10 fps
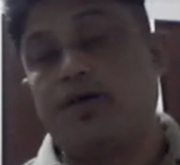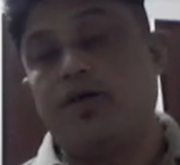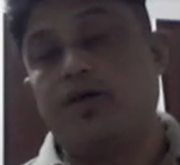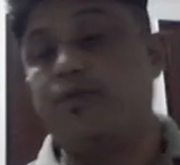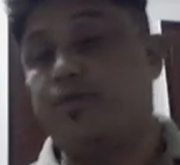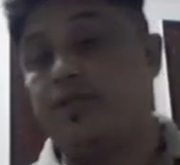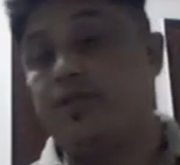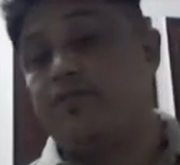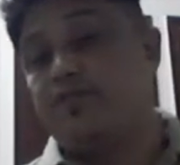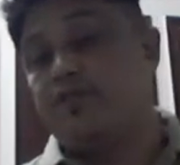in a
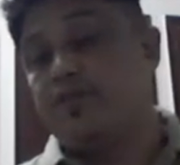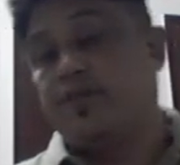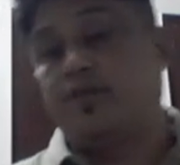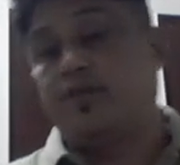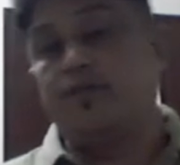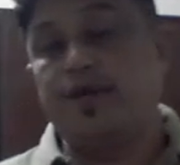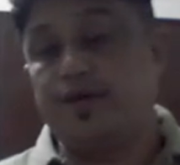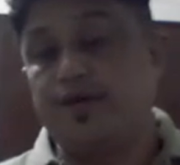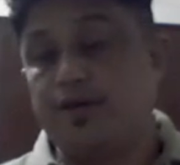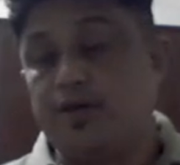very fundamental way,
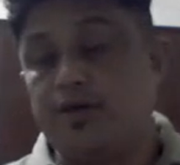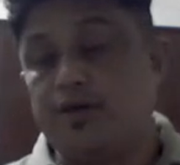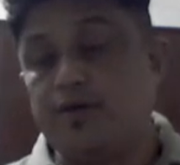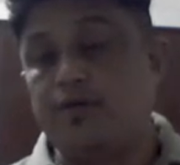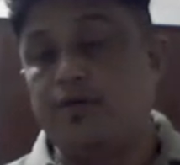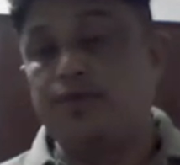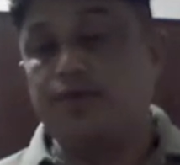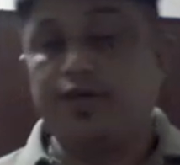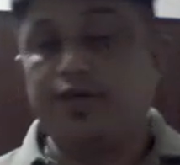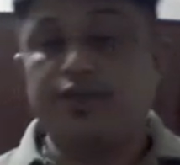not
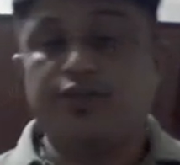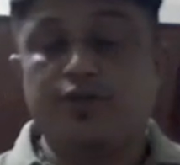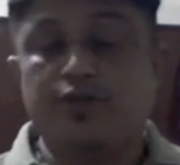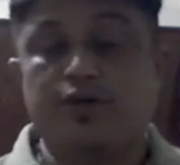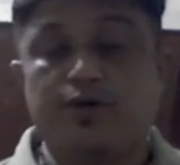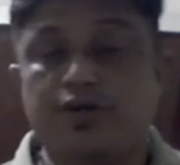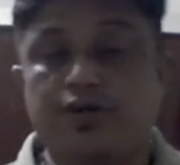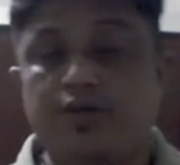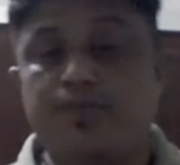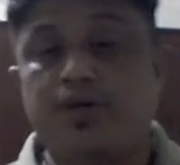going into the
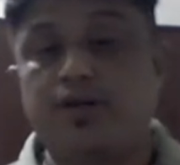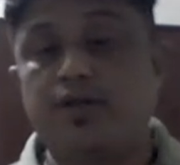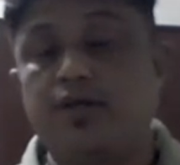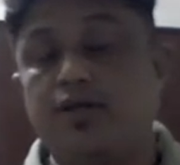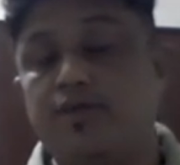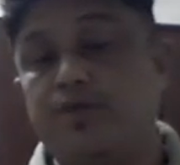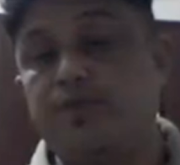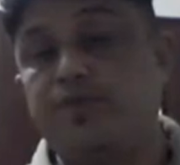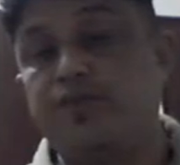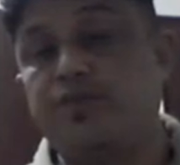concrete part in a very
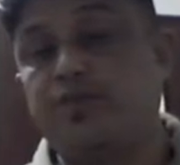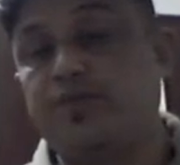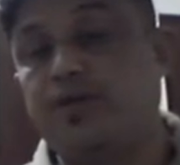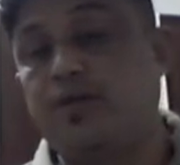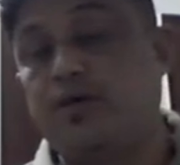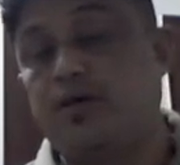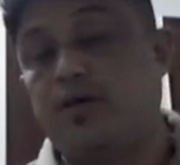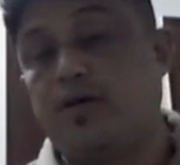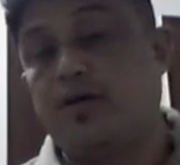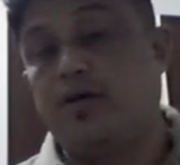principal
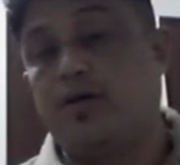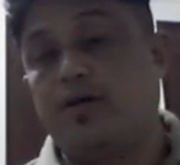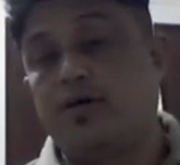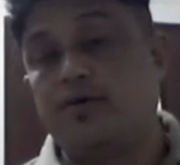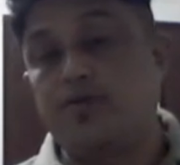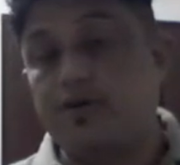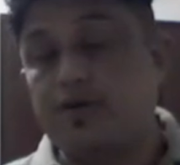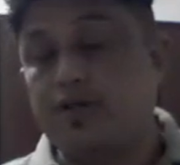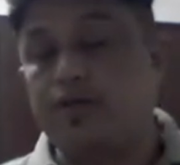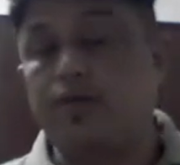or
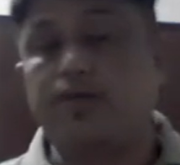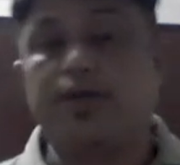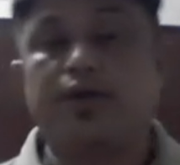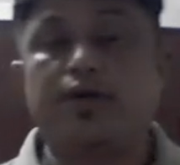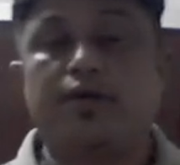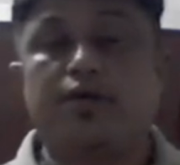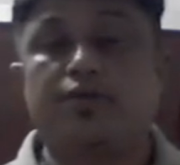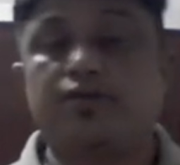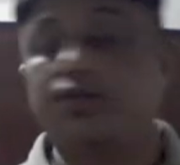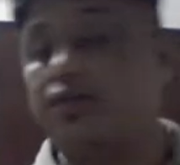theoretical way.
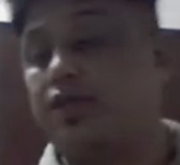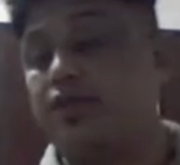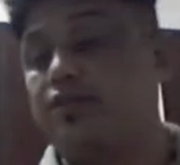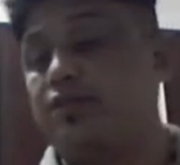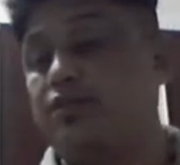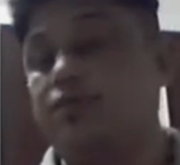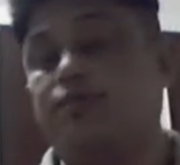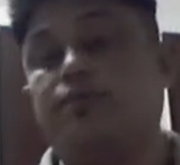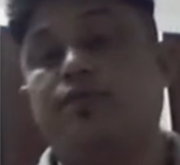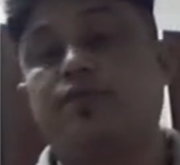So in the next session,
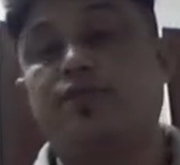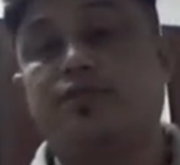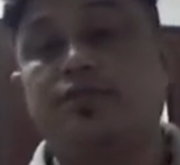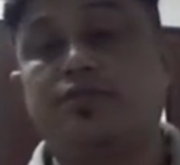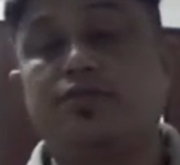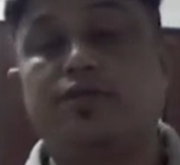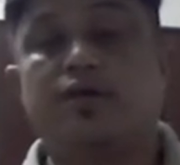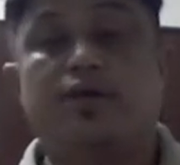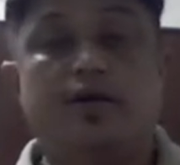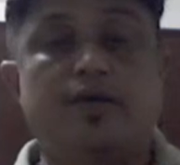we will discuss
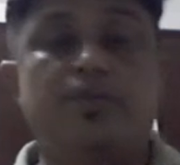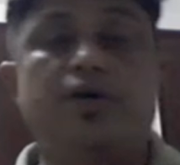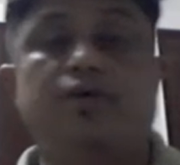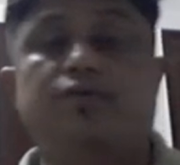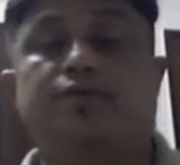about